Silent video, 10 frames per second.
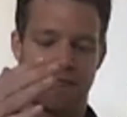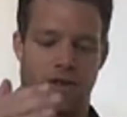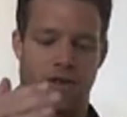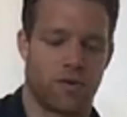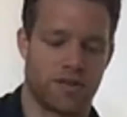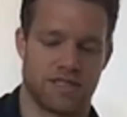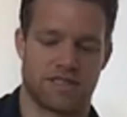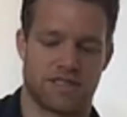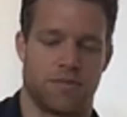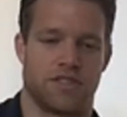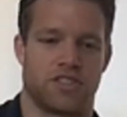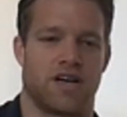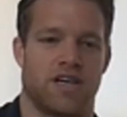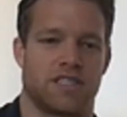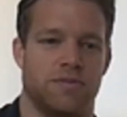or this is how much it
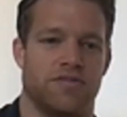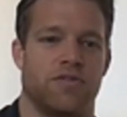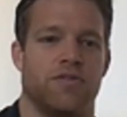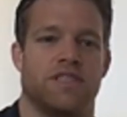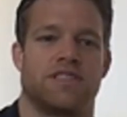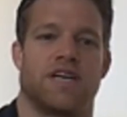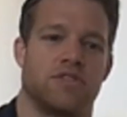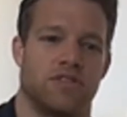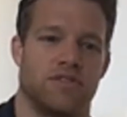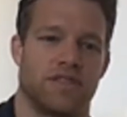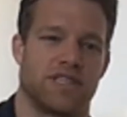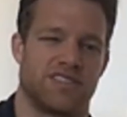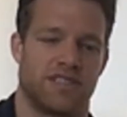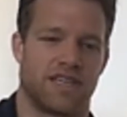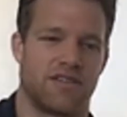costs me for real-time serving. And
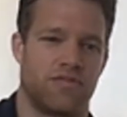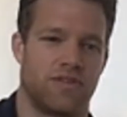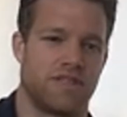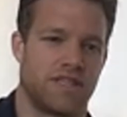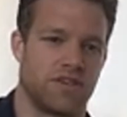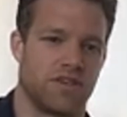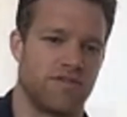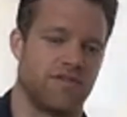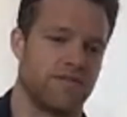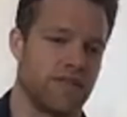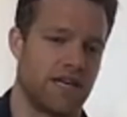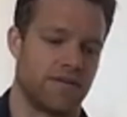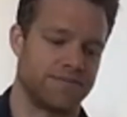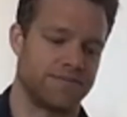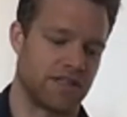so you get a really good,
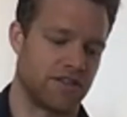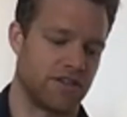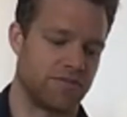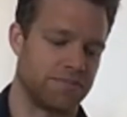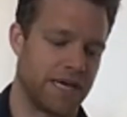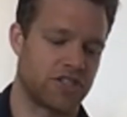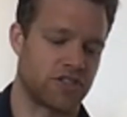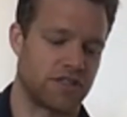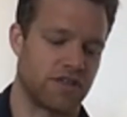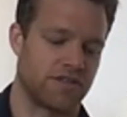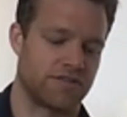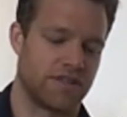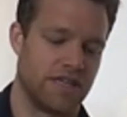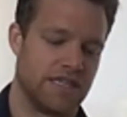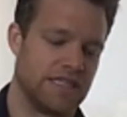um, clear picture of
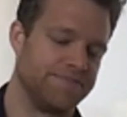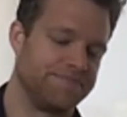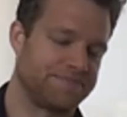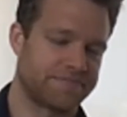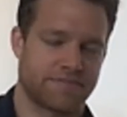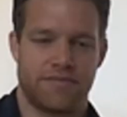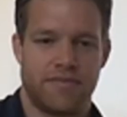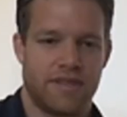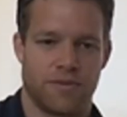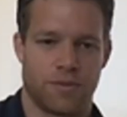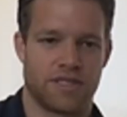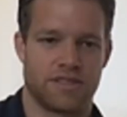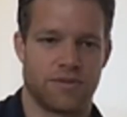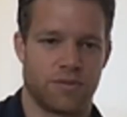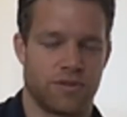where does,
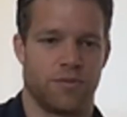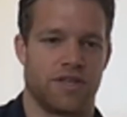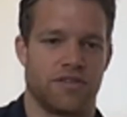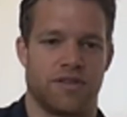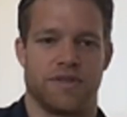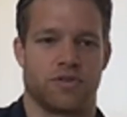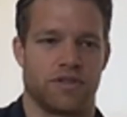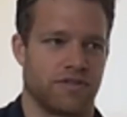where do the majority